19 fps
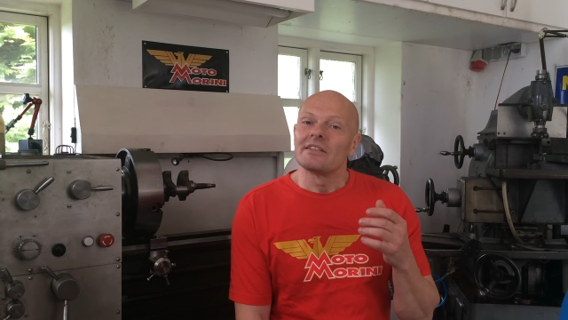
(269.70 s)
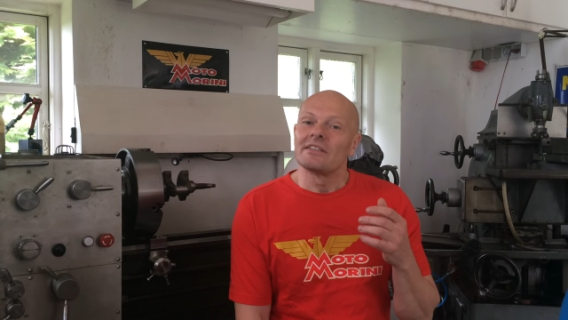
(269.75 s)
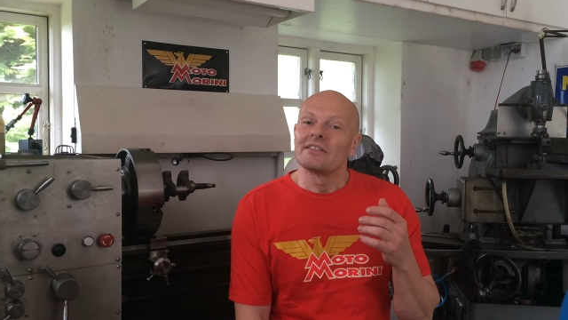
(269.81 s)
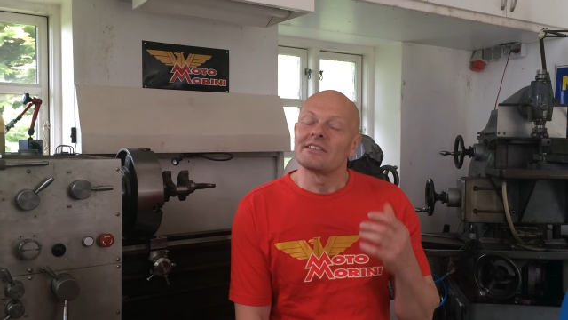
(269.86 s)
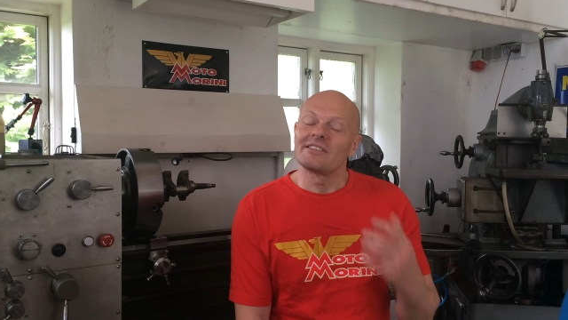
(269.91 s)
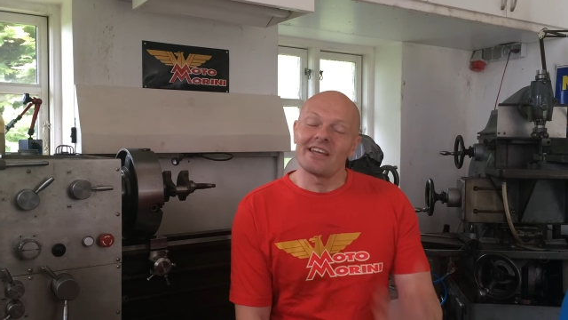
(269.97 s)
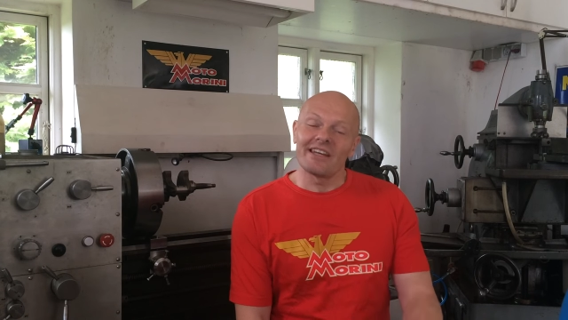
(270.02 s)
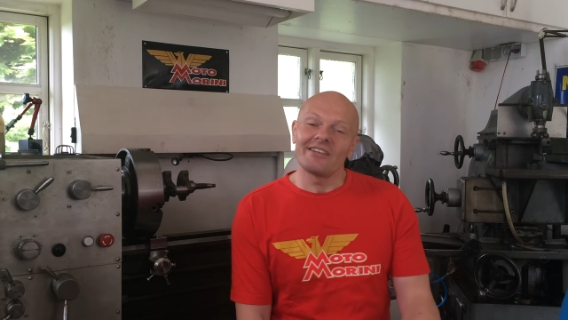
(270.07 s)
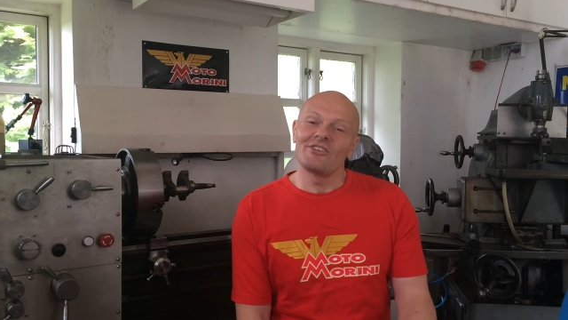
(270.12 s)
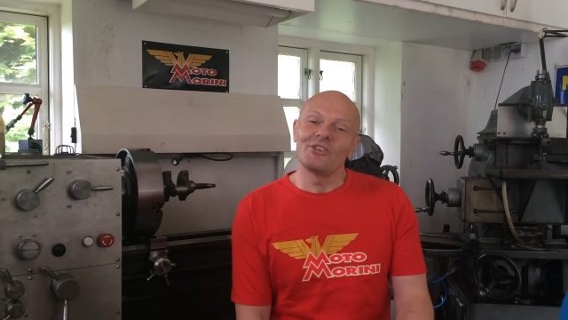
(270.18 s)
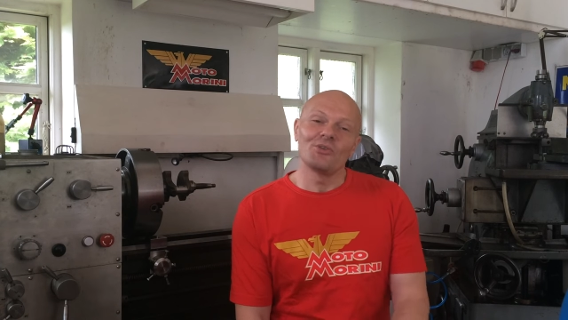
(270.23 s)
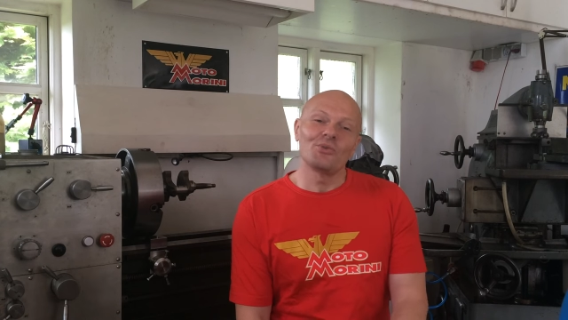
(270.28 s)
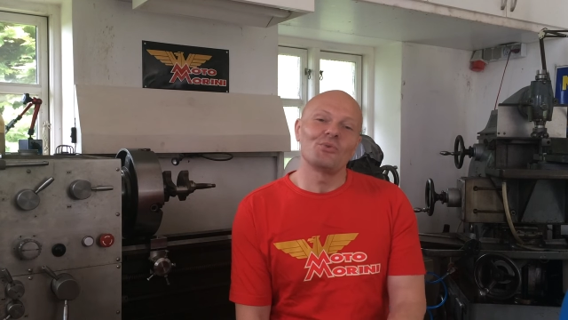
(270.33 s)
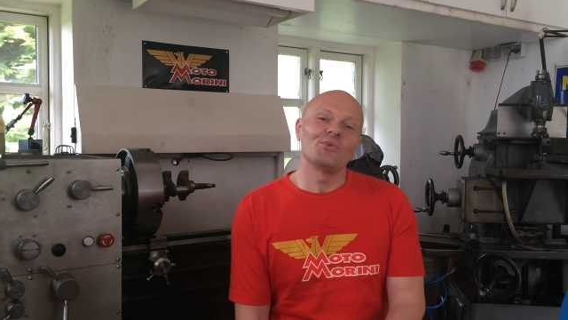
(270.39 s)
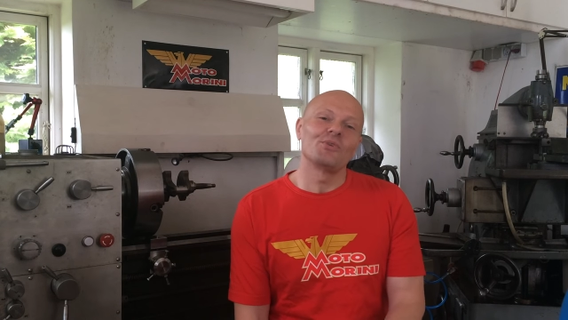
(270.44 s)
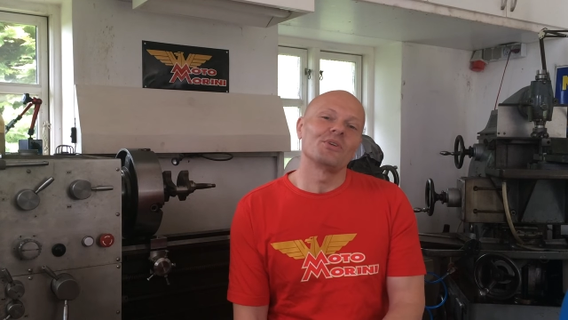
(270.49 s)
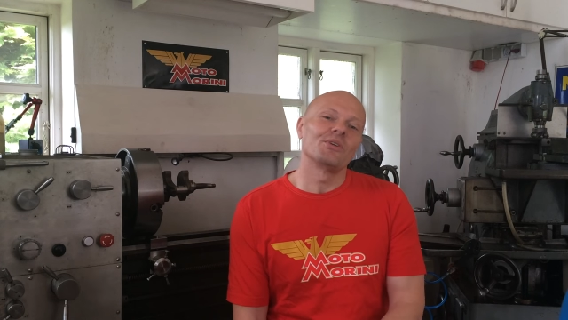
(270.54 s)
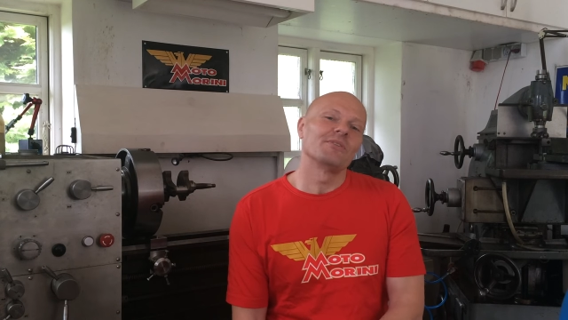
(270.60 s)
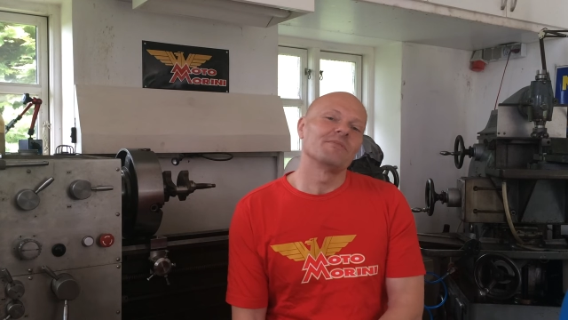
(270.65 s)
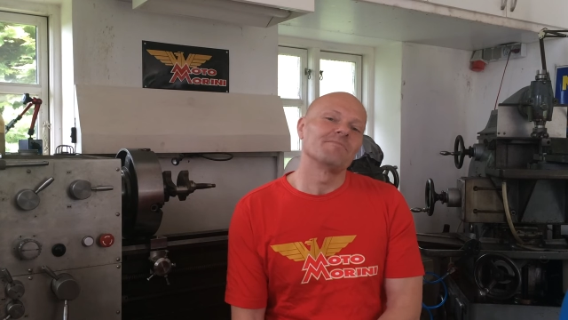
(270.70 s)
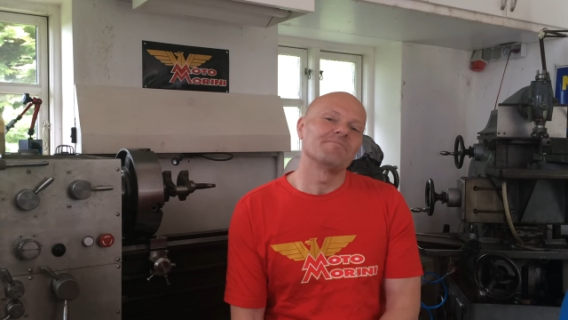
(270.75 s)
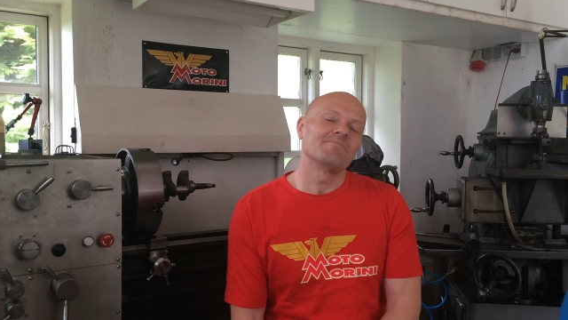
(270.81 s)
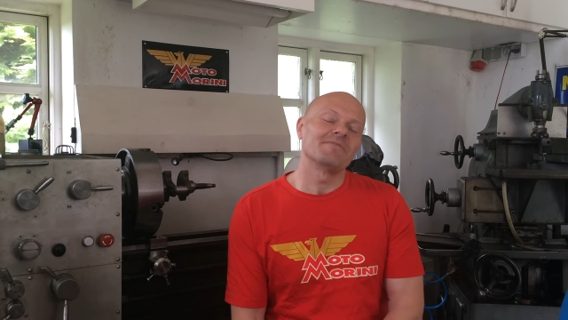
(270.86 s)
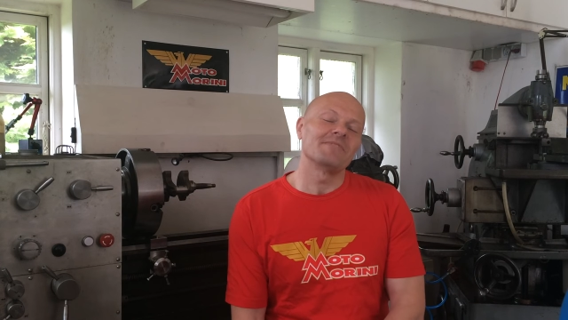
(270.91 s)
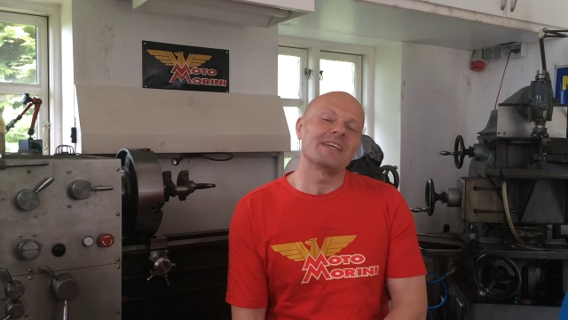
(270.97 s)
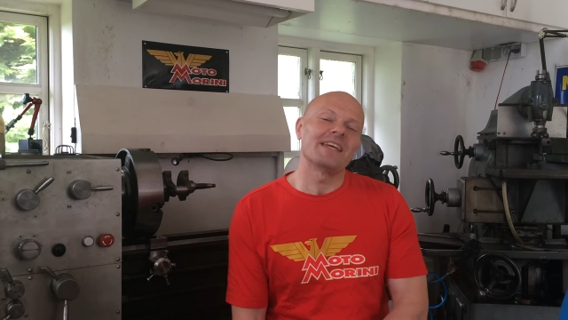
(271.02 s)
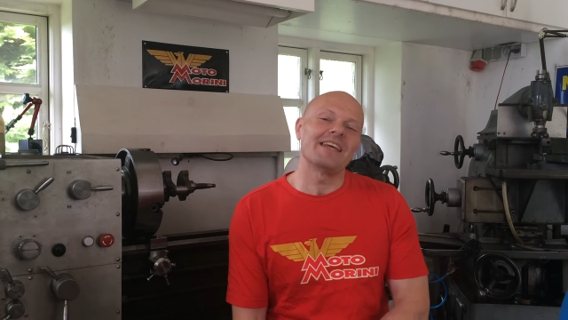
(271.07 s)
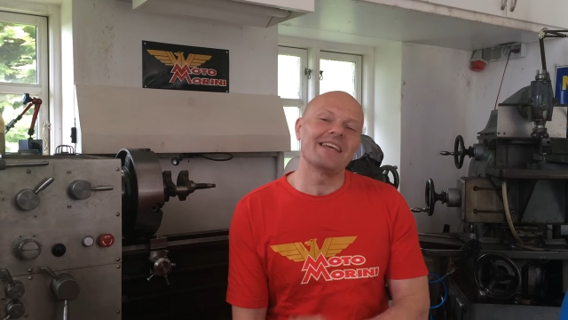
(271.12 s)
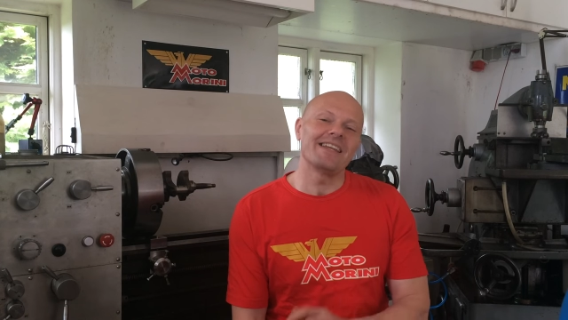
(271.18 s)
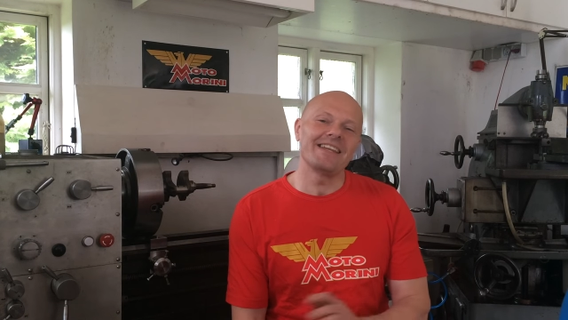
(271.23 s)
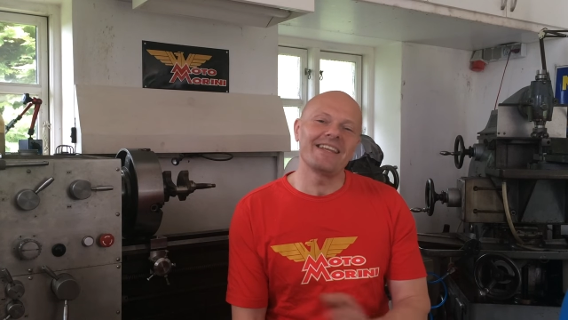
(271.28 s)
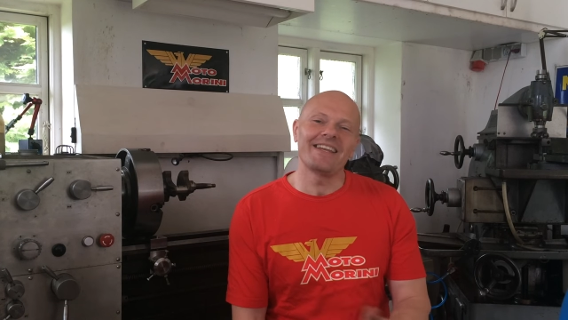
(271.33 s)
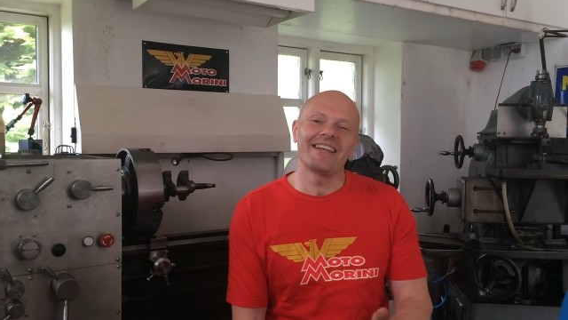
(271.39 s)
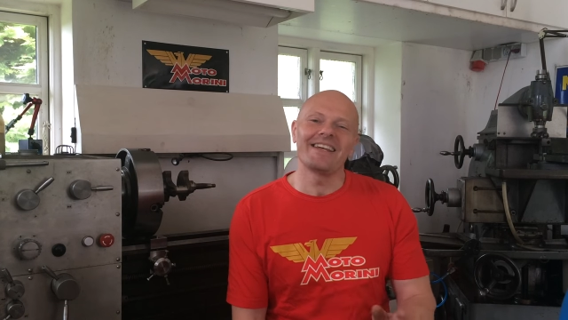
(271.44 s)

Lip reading: Stay tuned. Any